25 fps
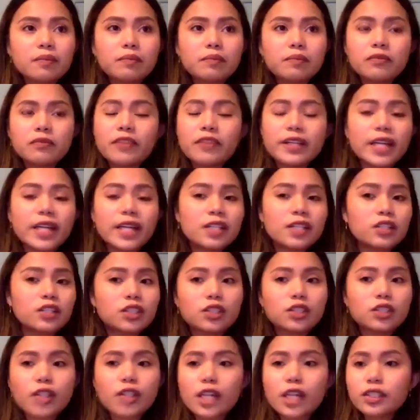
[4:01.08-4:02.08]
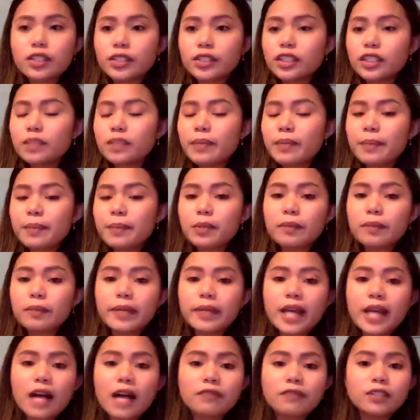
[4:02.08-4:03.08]
financial stressors, people
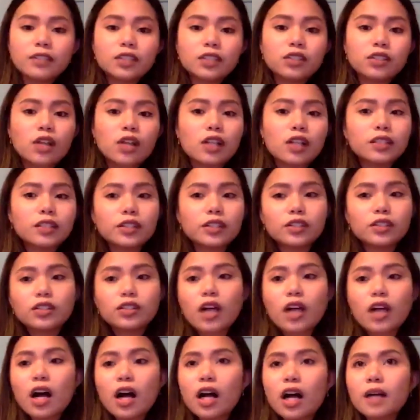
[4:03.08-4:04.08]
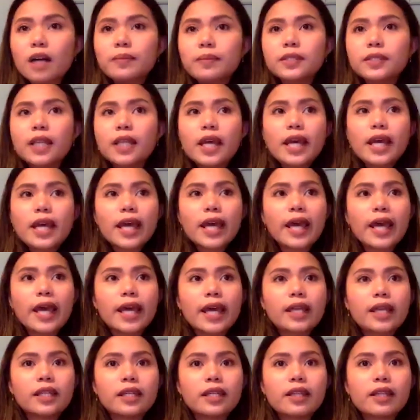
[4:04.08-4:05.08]
may have just lost their jobs,
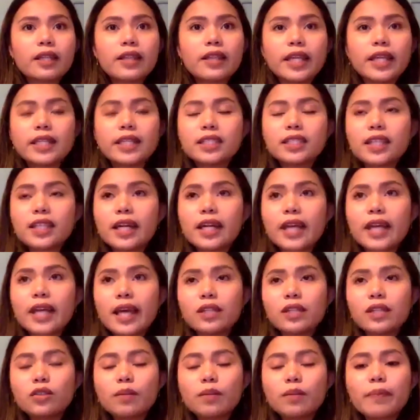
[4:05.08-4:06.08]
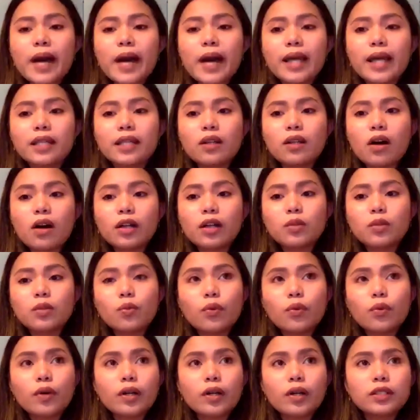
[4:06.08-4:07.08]
and things kind of end up piling
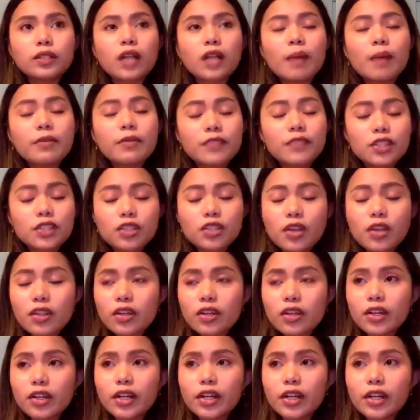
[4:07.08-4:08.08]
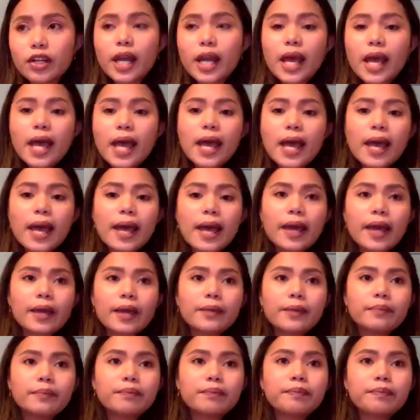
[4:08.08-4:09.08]
on top of each other.
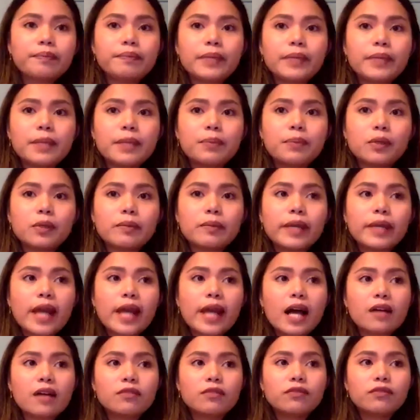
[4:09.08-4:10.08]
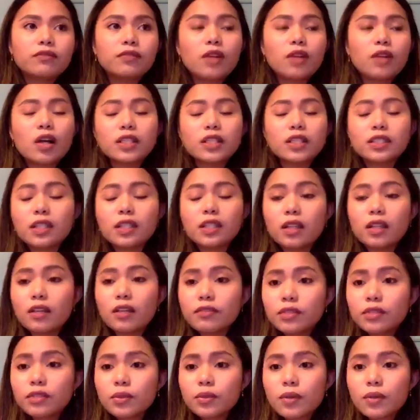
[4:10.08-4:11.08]
People may have lost a
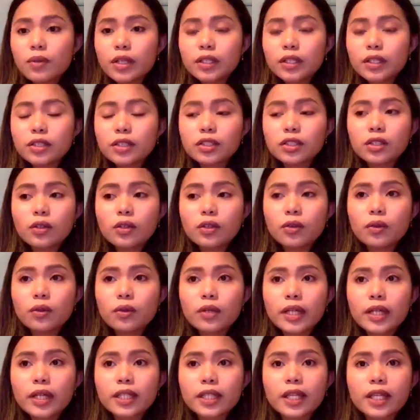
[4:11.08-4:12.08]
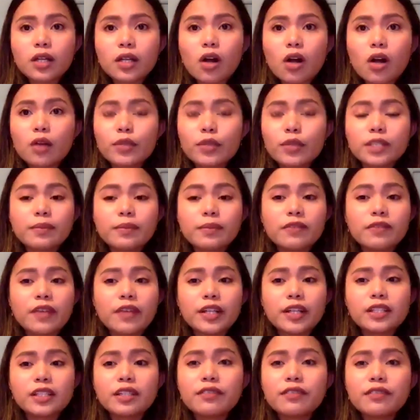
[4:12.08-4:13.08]
loved one, so it can always be
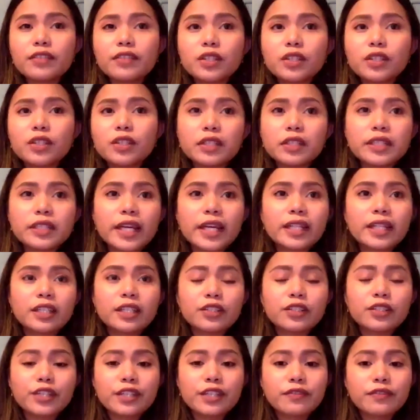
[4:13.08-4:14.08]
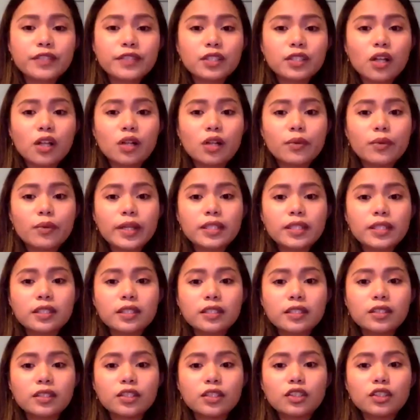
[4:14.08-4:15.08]
very difficult, and grief is
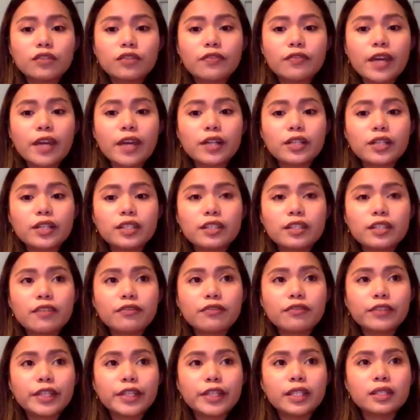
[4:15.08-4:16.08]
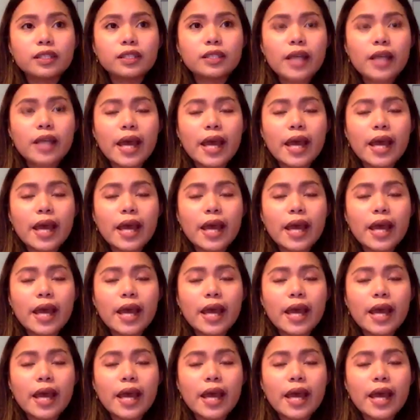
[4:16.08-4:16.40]
always such a very different